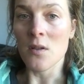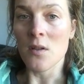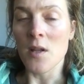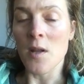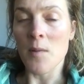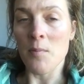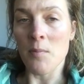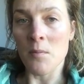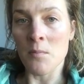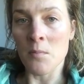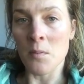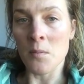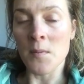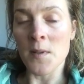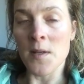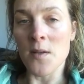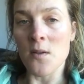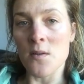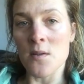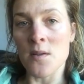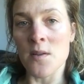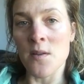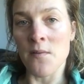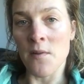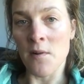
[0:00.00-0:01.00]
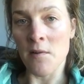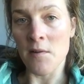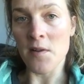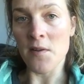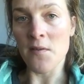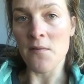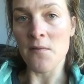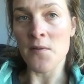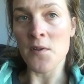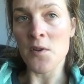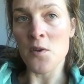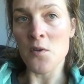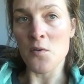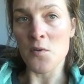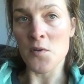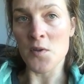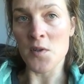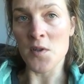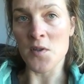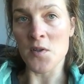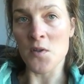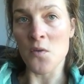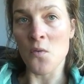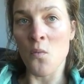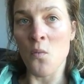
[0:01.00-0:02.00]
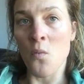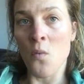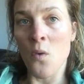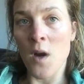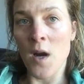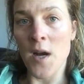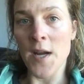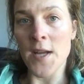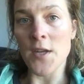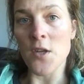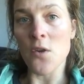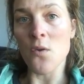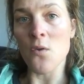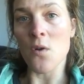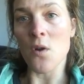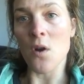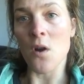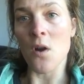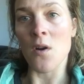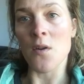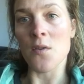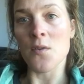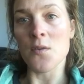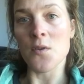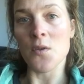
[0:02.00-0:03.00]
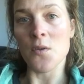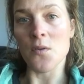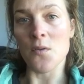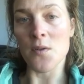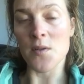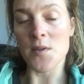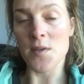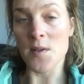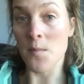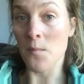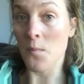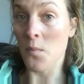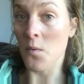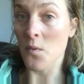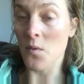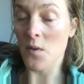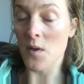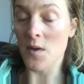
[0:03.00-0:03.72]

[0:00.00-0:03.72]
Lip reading: They're probably also very confused as to why you can't do the simple,